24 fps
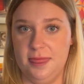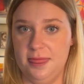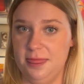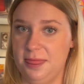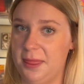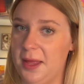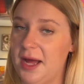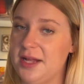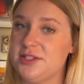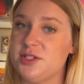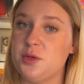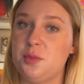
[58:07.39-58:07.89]

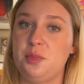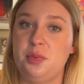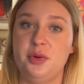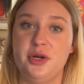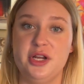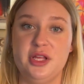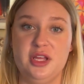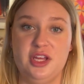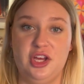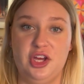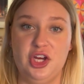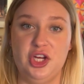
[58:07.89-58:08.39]
that's a
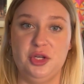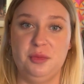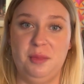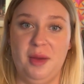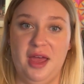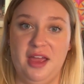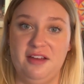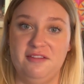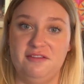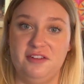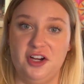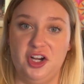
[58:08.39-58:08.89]
pretty good
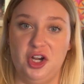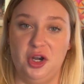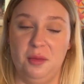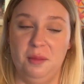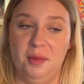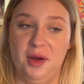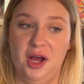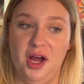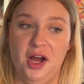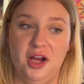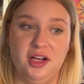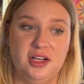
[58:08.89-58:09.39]
bang for your
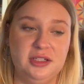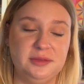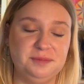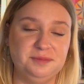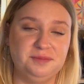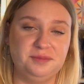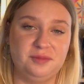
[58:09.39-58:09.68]
buck.